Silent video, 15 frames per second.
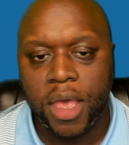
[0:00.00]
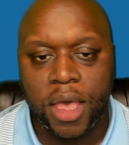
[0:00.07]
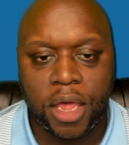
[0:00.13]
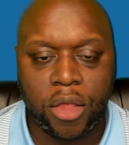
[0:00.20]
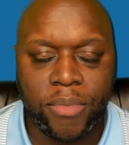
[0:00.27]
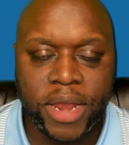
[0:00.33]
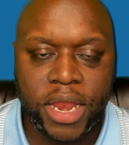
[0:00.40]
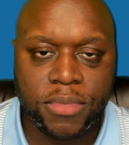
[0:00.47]

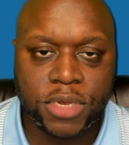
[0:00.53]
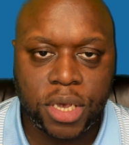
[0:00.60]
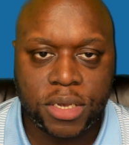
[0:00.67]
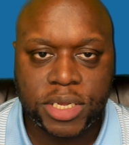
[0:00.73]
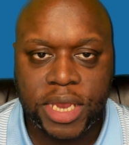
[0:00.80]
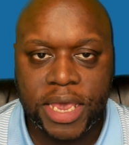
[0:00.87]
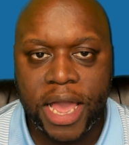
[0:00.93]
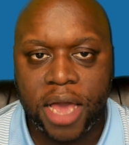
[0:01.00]
Hello, my name is
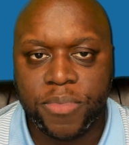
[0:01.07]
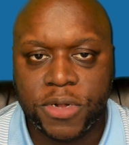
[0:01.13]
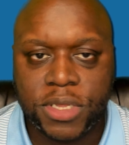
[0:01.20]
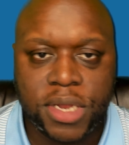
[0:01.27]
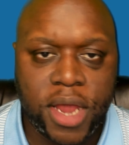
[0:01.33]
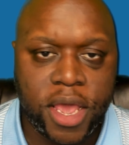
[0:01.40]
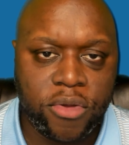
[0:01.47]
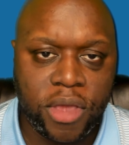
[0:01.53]
Alston Godbolt,
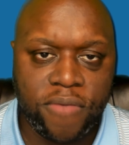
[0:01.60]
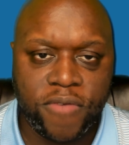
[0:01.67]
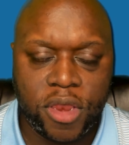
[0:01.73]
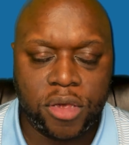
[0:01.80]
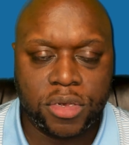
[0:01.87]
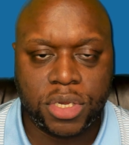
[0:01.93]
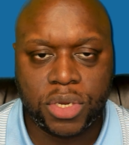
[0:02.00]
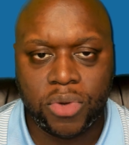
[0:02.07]
and I create
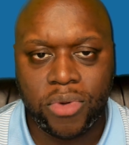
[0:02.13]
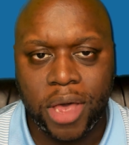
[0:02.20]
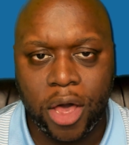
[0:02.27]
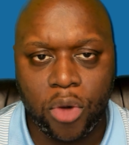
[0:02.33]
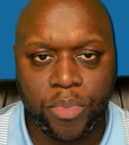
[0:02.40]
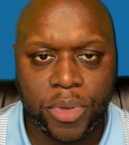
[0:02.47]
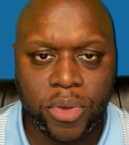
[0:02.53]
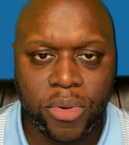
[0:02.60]
videos to
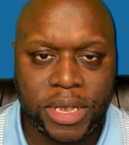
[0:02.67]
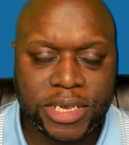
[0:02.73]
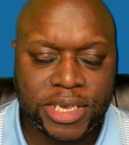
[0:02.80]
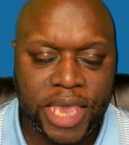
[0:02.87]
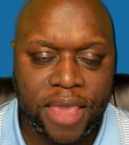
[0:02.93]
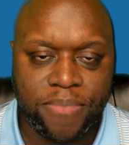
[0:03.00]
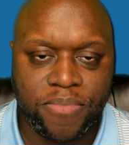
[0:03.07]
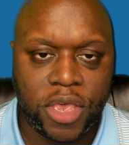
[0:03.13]
help you
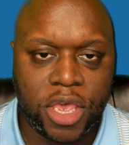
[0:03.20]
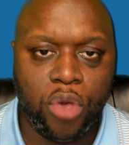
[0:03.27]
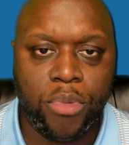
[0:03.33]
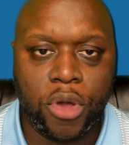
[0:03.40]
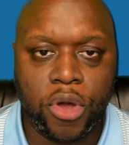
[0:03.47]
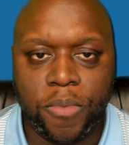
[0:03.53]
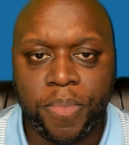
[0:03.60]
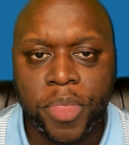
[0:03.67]
escape the
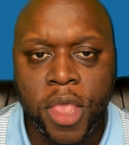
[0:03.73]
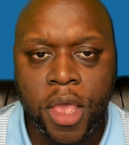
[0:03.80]
cubicle.